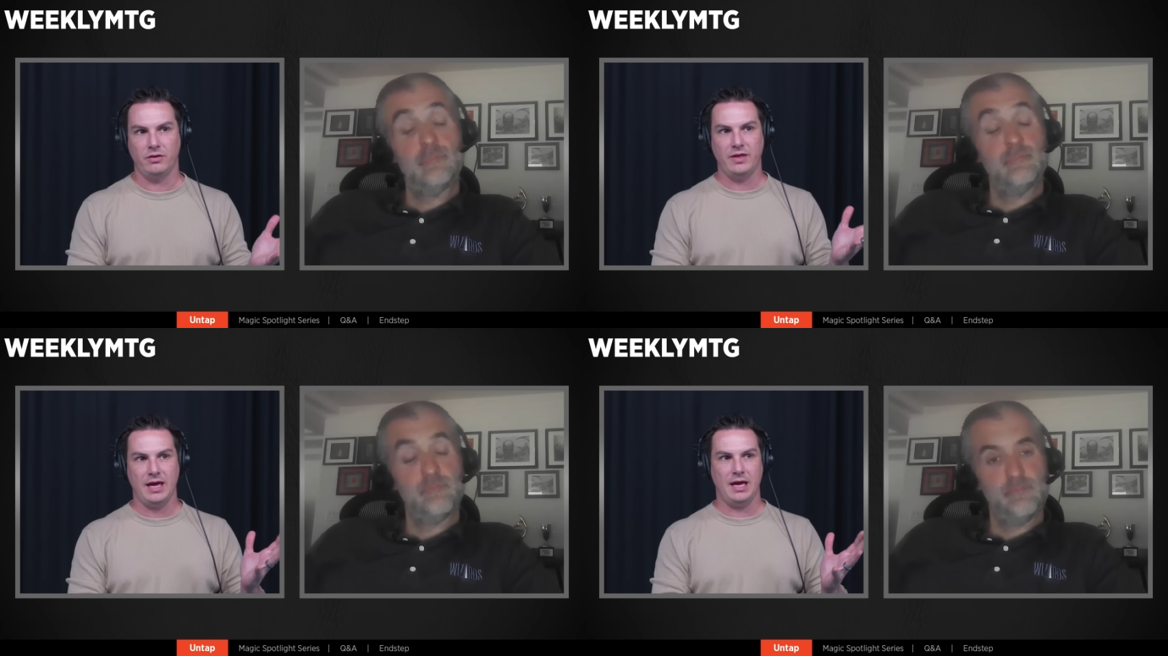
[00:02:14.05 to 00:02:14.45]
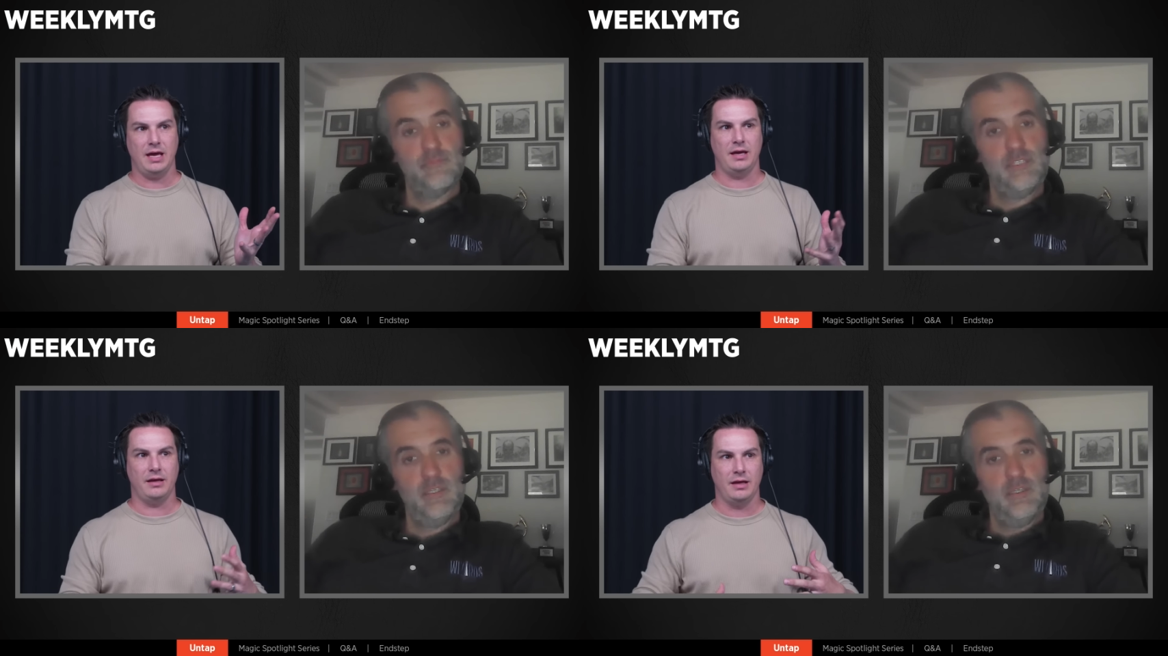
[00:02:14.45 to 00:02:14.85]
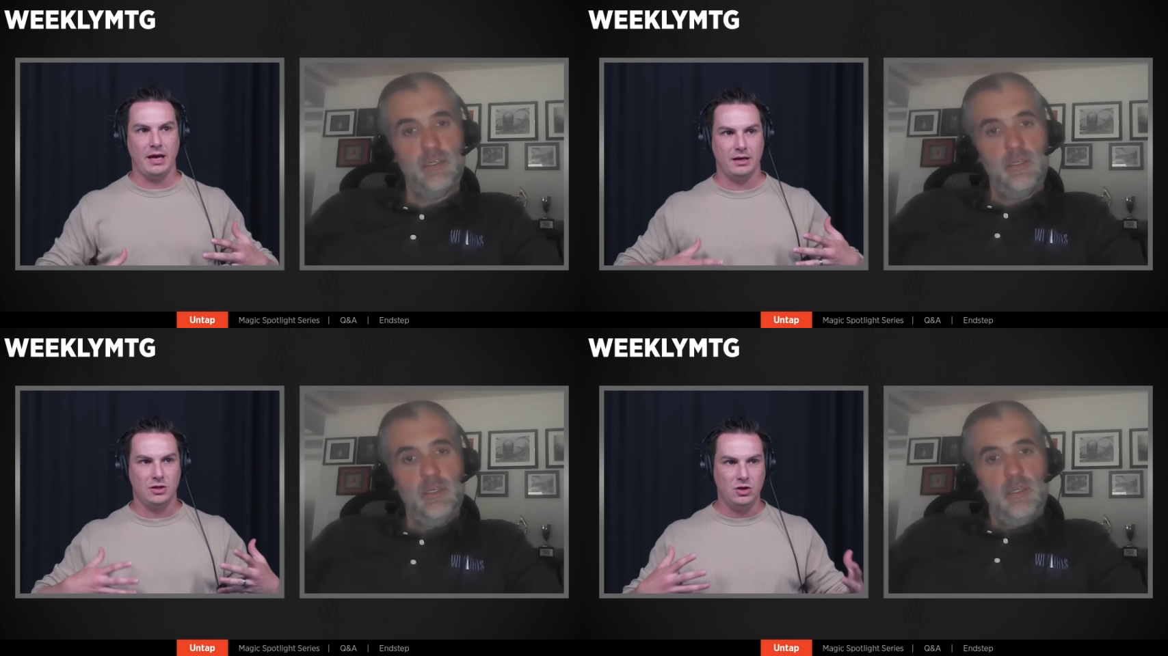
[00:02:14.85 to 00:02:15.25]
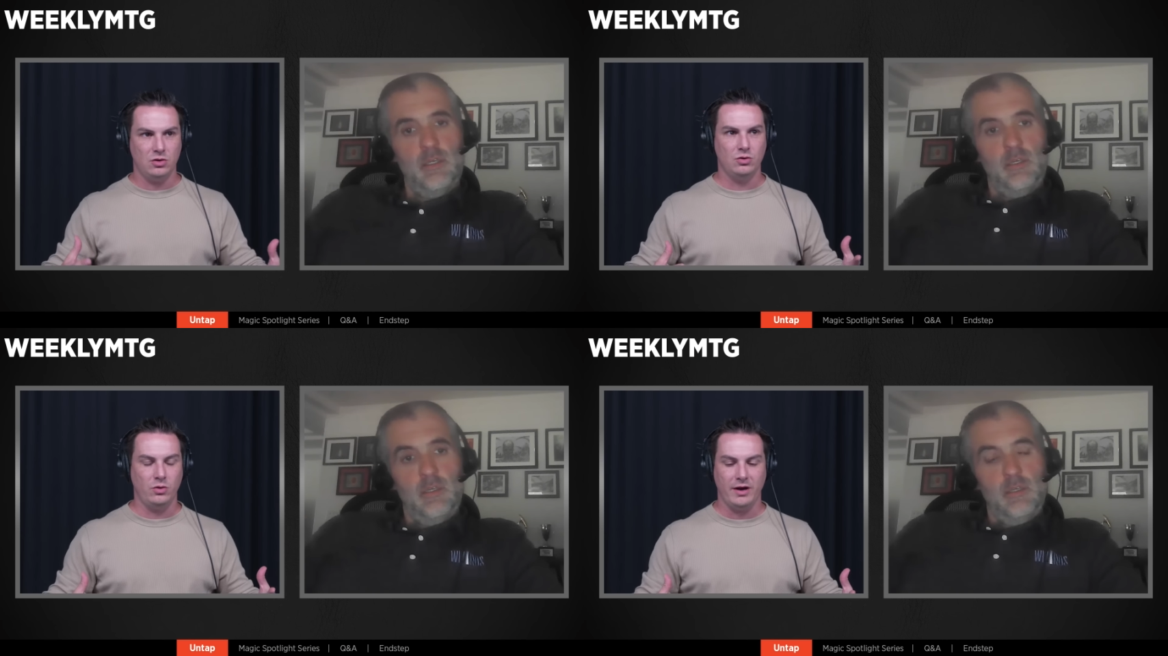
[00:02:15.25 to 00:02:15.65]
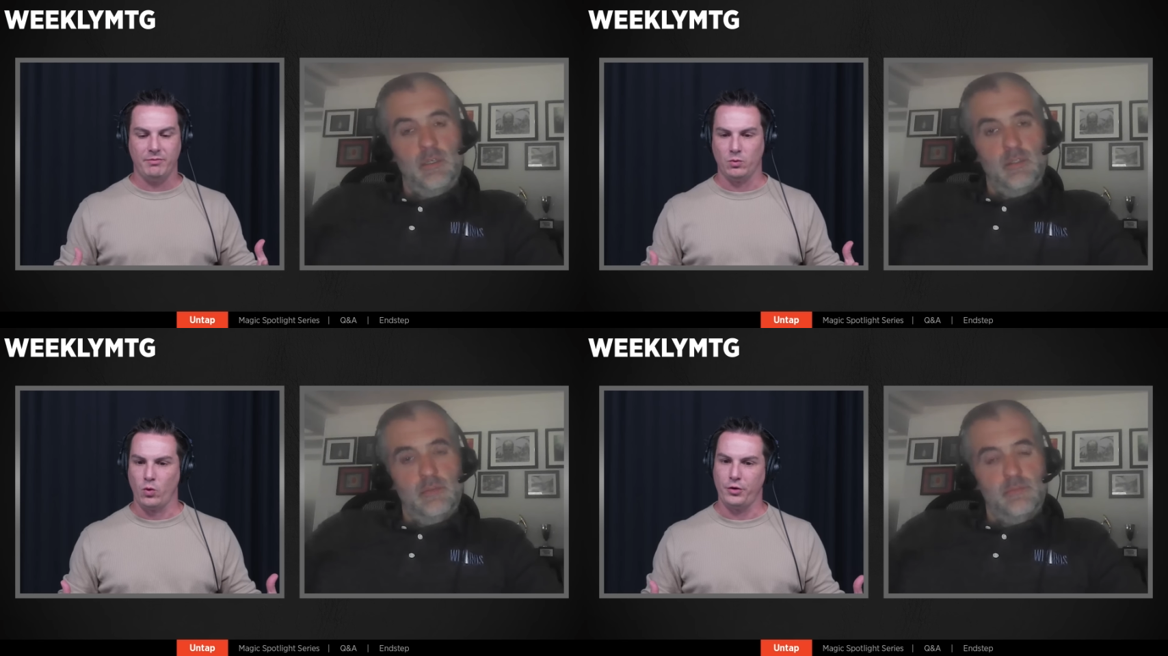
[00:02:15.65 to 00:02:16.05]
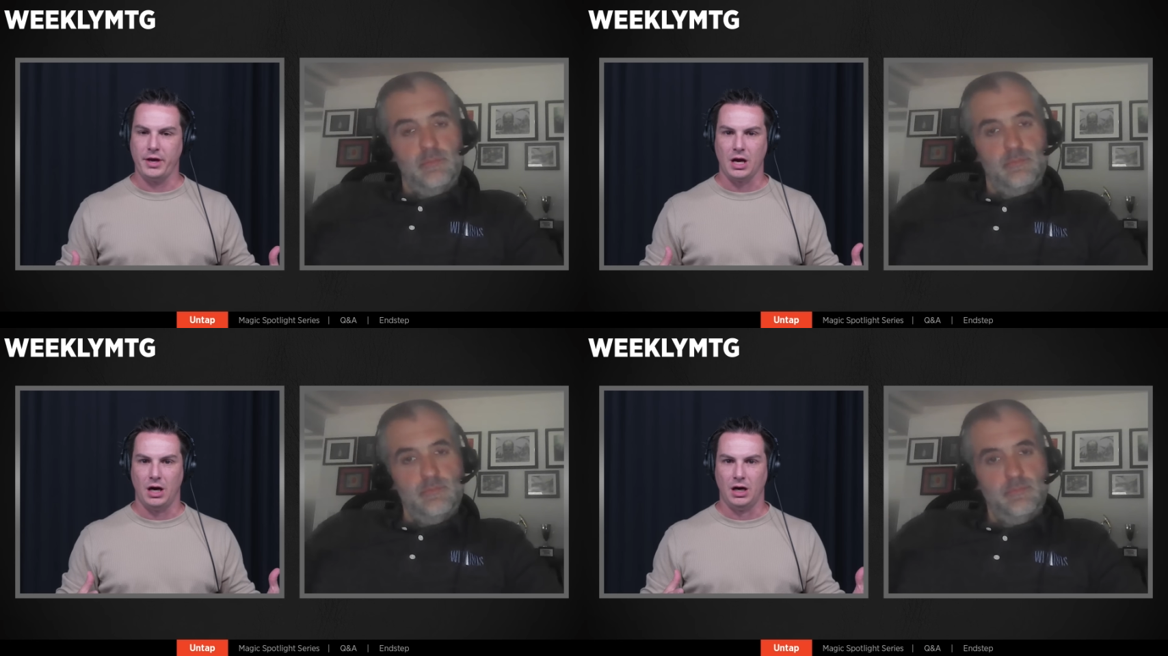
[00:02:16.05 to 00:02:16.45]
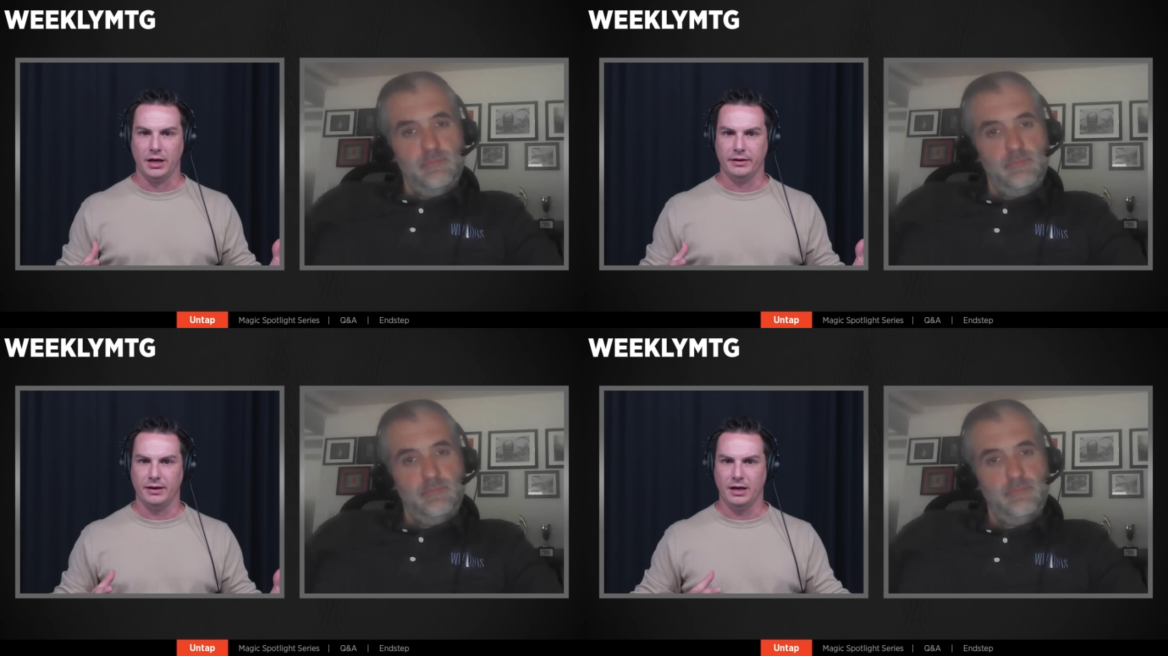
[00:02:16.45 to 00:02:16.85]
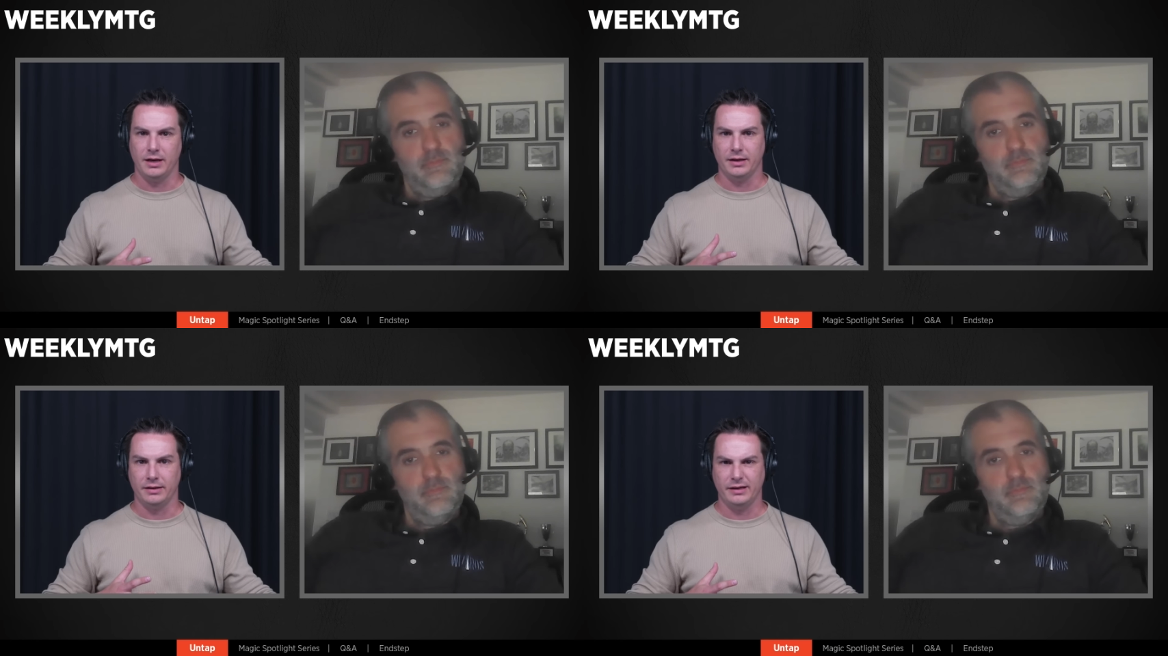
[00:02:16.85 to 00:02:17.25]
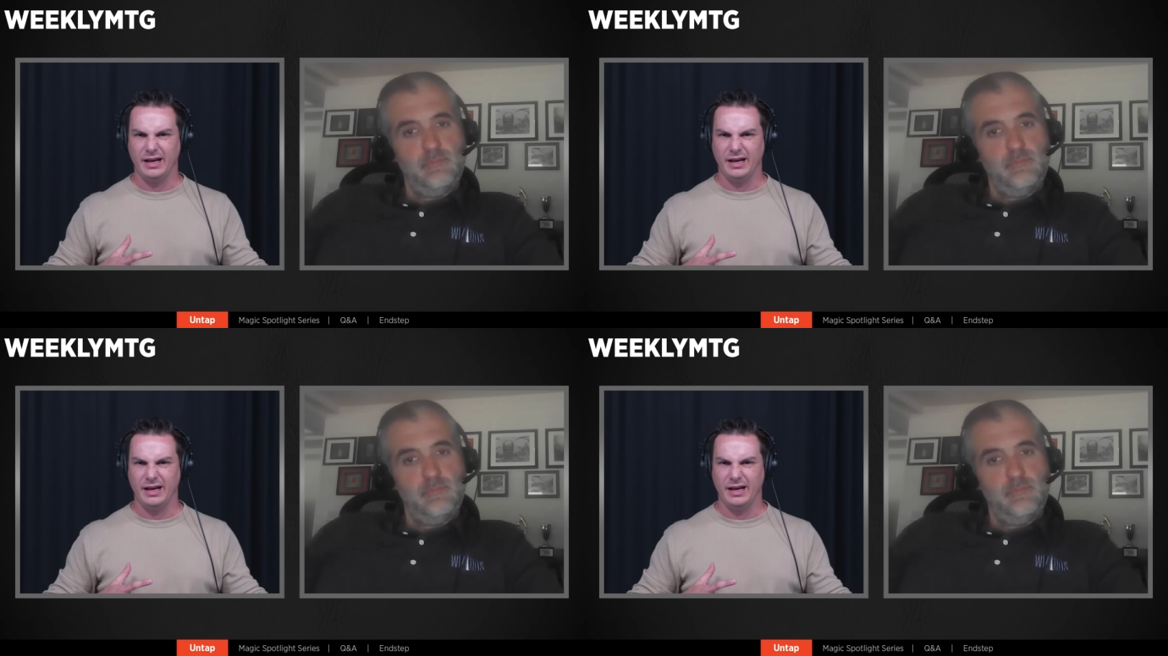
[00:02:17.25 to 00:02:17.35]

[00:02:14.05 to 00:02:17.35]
Speaker 1: they and you have been working on uh,